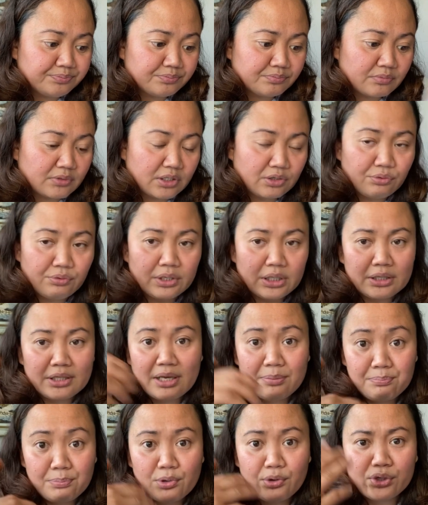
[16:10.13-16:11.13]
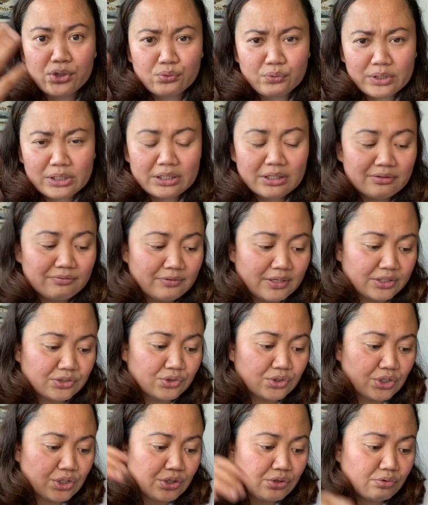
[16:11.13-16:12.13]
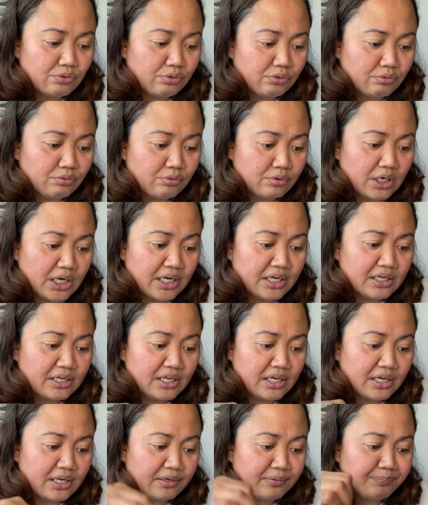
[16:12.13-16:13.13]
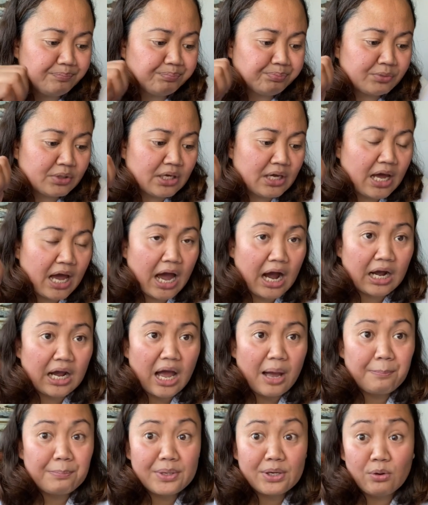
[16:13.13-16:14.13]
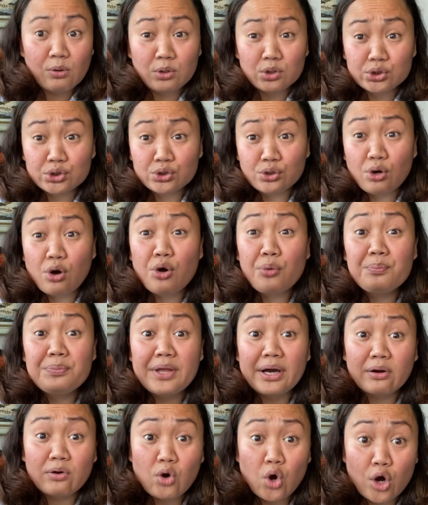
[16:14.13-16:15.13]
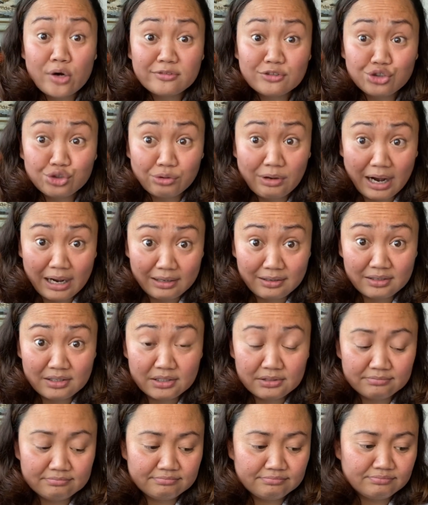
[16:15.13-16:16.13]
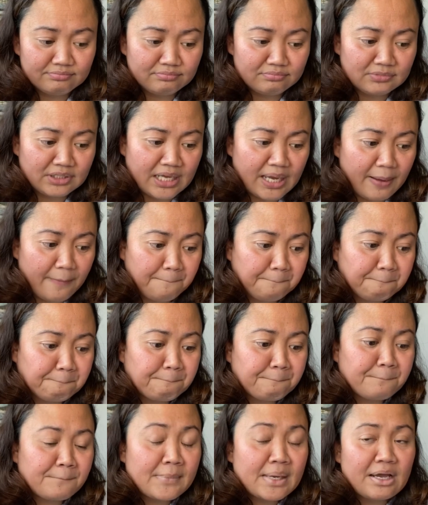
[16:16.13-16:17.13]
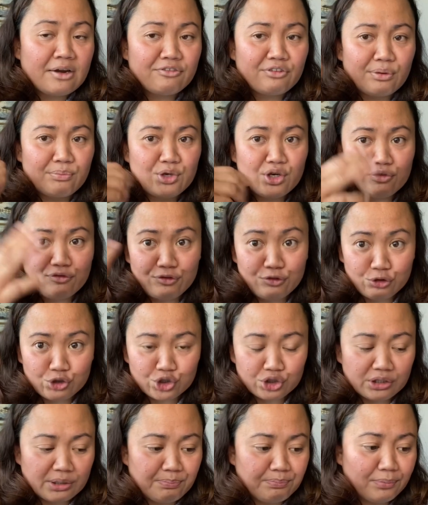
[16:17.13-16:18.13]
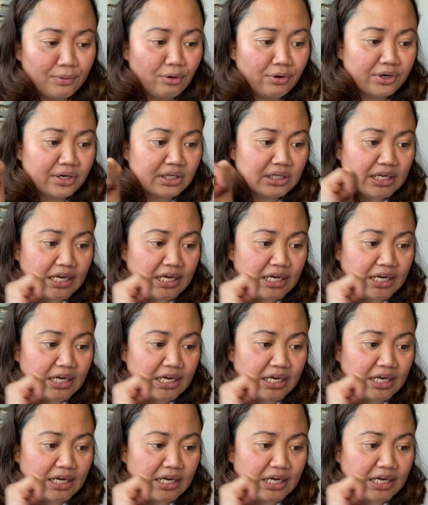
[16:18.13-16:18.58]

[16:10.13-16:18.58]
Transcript: well, the employer will give that to you, and then a copy also of the contract, yeah, from your future employer.